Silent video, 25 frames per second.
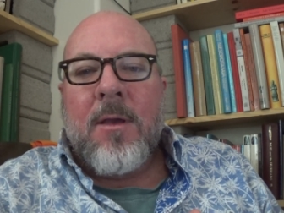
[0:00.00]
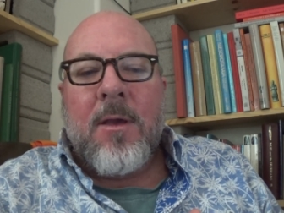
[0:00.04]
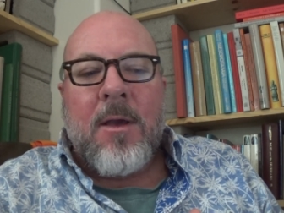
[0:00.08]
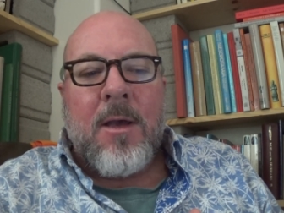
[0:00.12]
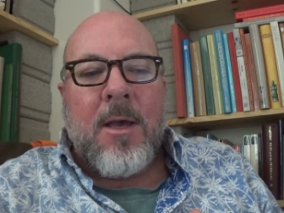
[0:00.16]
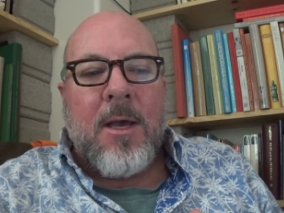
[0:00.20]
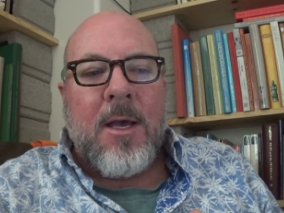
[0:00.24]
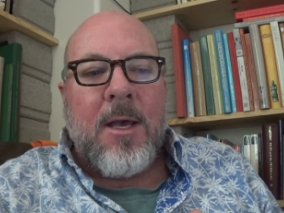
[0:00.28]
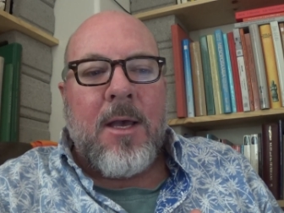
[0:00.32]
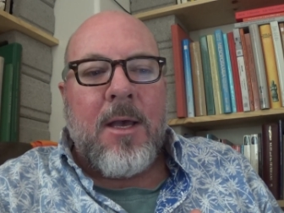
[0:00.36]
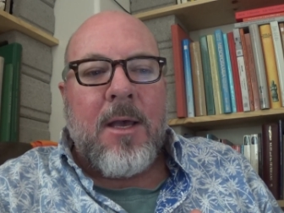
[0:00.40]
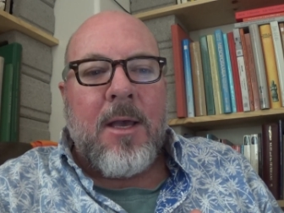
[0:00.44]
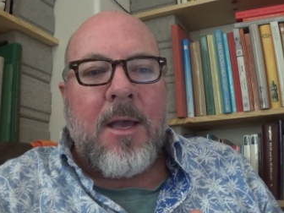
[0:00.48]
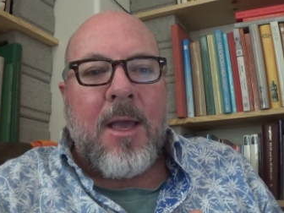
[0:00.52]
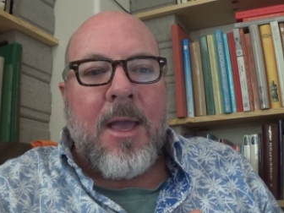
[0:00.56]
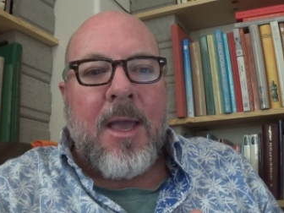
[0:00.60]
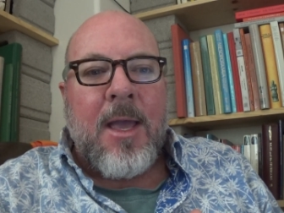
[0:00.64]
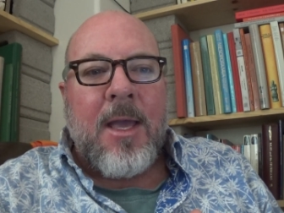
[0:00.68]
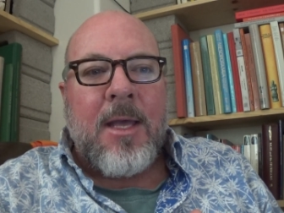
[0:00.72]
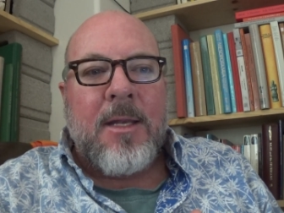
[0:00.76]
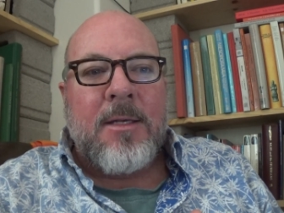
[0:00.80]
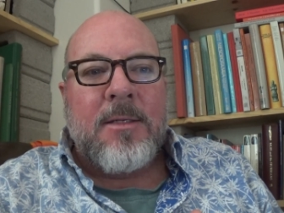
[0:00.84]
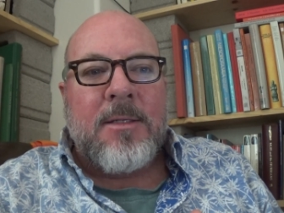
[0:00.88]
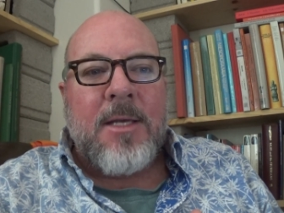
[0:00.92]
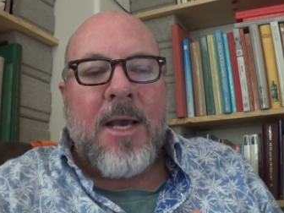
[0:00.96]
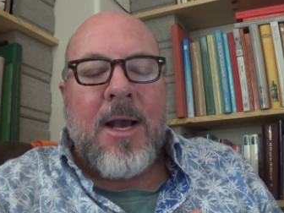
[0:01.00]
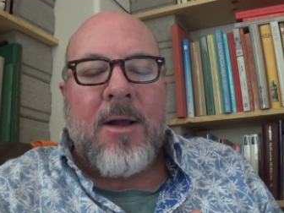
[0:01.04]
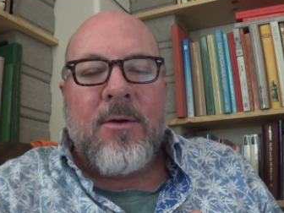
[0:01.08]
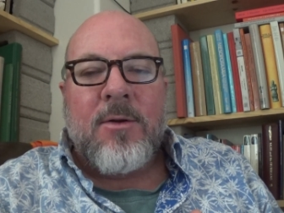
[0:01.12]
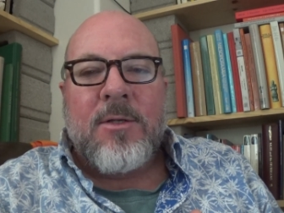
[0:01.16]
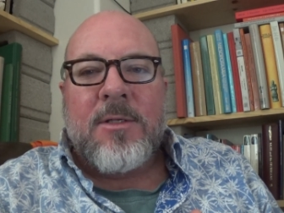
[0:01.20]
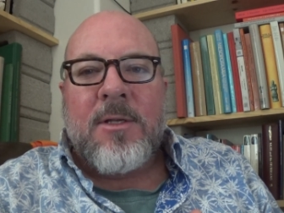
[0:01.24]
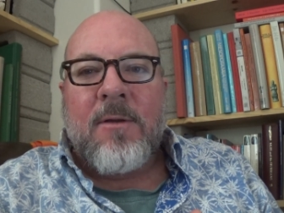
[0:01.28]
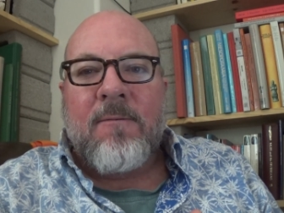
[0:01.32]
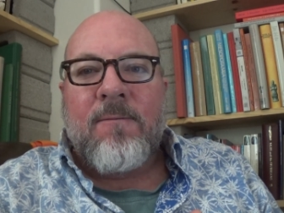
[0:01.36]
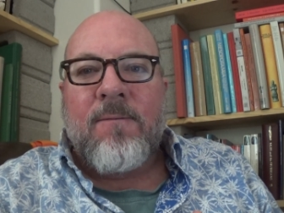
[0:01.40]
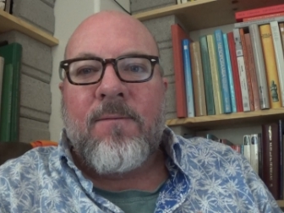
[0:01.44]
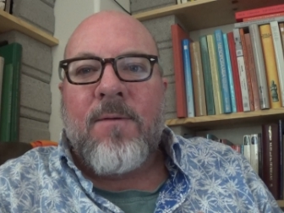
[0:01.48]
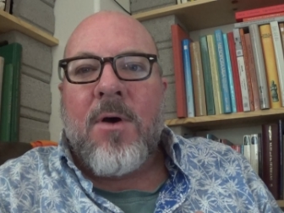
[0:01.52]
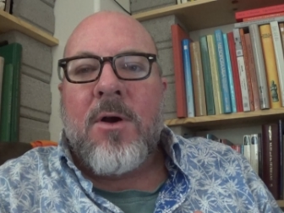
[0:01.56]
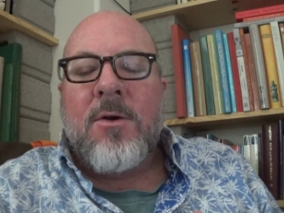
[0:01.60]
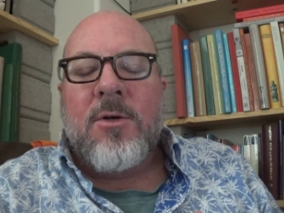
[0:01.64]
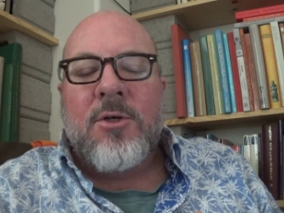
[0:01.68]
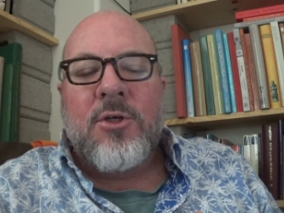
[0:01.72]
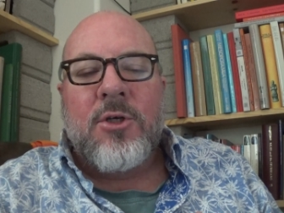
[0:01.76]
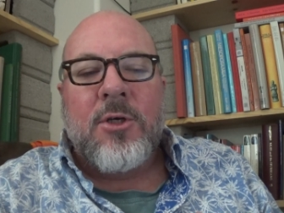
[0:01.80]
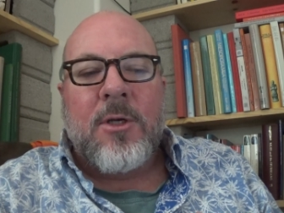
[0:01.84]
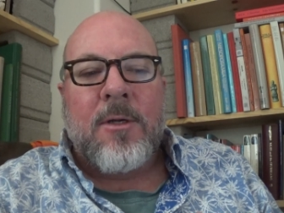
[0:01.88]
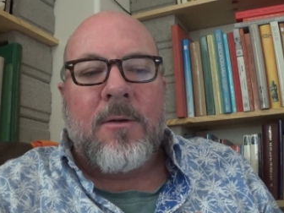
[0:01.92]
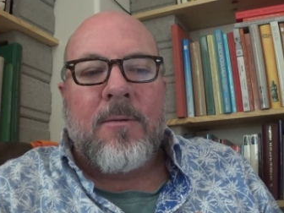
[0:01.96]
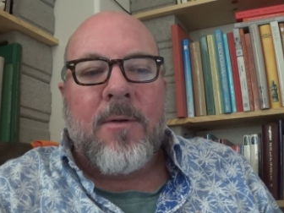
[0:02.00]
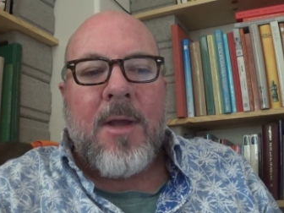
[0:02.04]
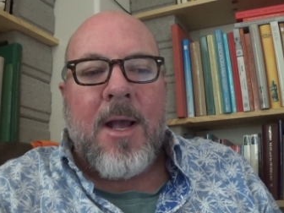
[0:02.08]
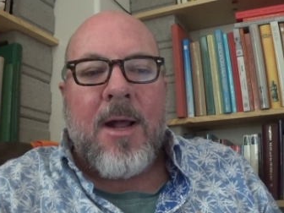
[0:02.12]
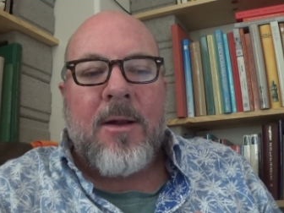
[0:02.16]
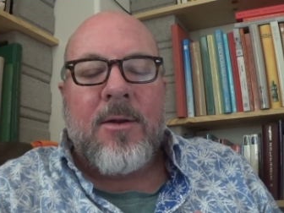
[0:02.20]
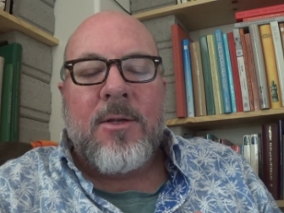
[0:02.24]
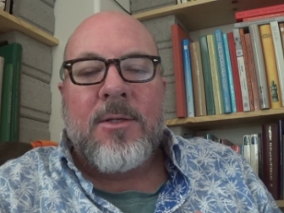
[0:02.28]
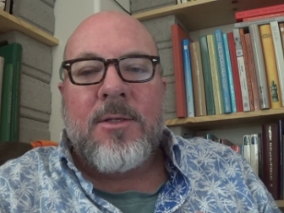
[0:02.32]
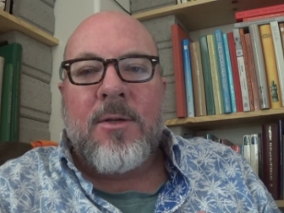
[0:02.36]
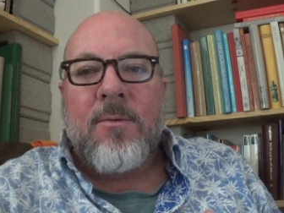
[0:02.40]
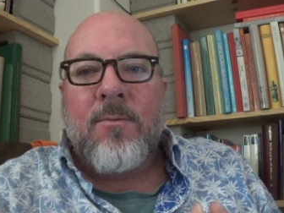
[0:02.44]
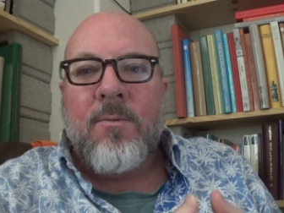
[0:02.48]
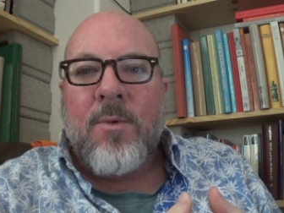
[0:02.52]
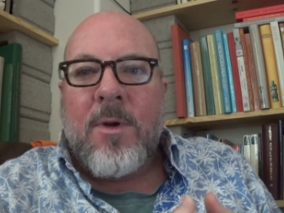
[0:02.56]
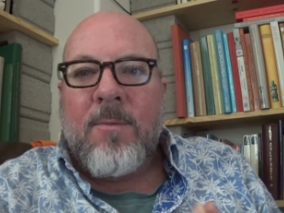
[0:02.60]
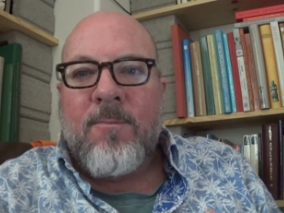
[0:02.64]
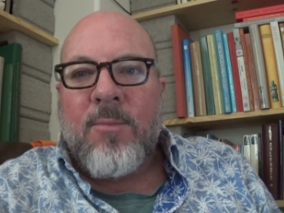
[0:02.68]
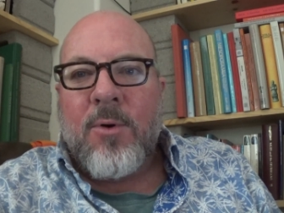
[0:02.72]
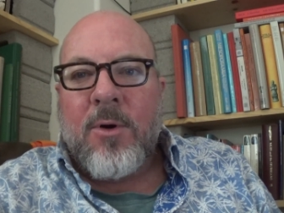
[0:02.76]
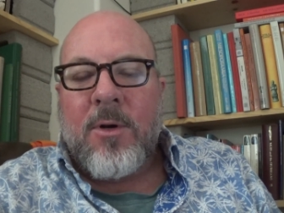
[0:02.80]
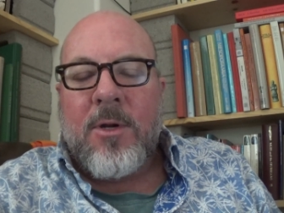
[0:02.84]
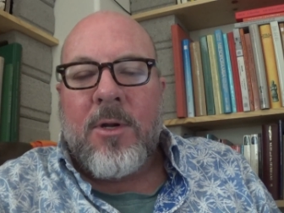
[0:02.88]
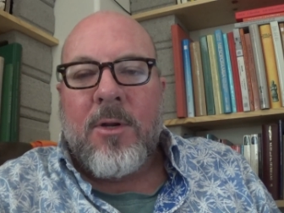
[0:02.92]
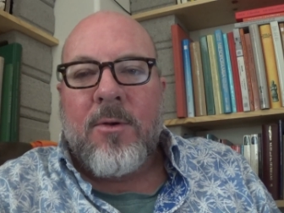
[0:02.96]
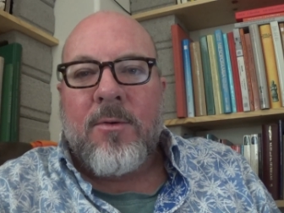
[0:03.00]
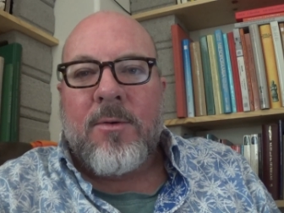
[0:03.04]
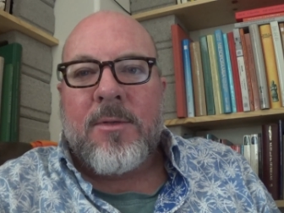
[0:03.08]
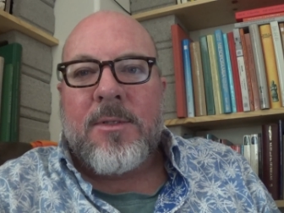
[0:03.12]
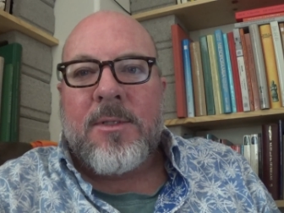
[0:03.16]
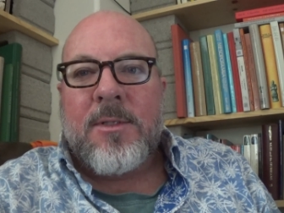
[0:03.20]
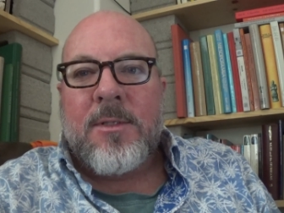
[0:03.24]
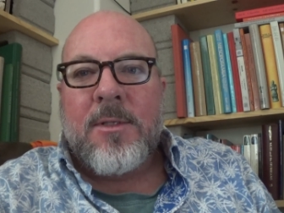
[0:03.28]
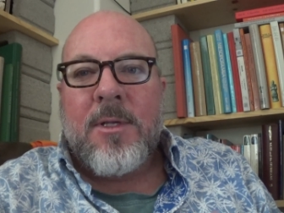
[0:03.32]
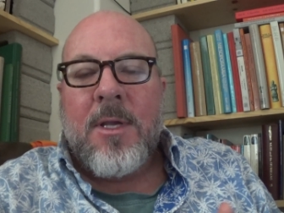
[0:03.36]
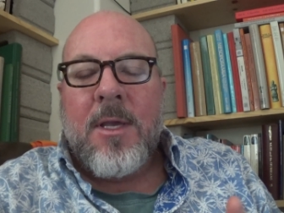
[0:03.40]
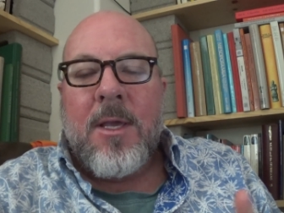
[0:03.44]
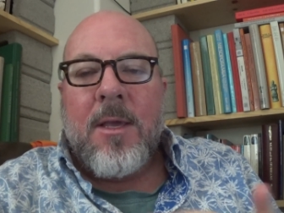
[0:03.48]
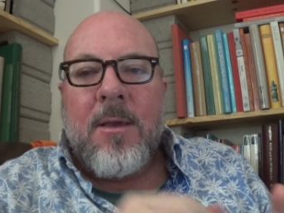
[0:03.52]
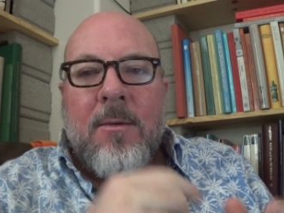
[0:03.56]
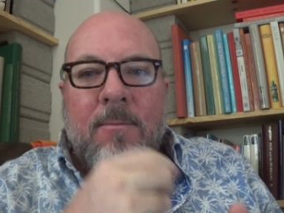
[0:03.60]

uh, and how does it function? How does it reproduce?